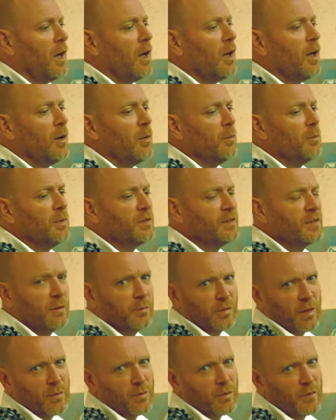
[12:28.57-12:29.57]
but
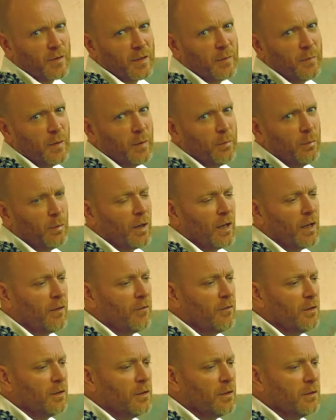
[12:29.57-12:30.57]
sometimes obviously people
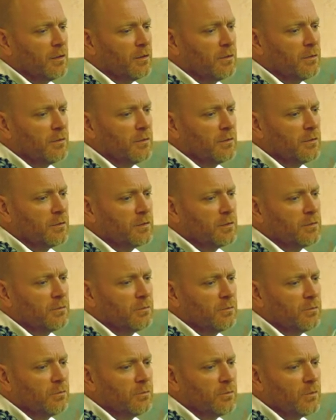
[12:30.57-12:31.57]
have a
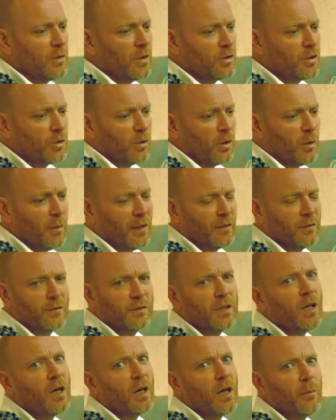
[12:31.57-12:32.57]
short amount of
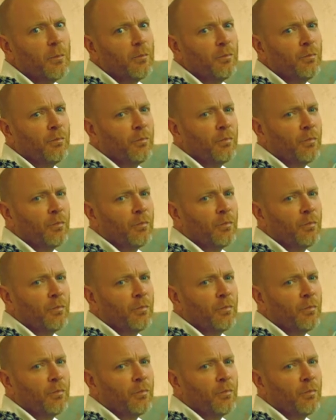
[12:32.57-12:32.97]
time.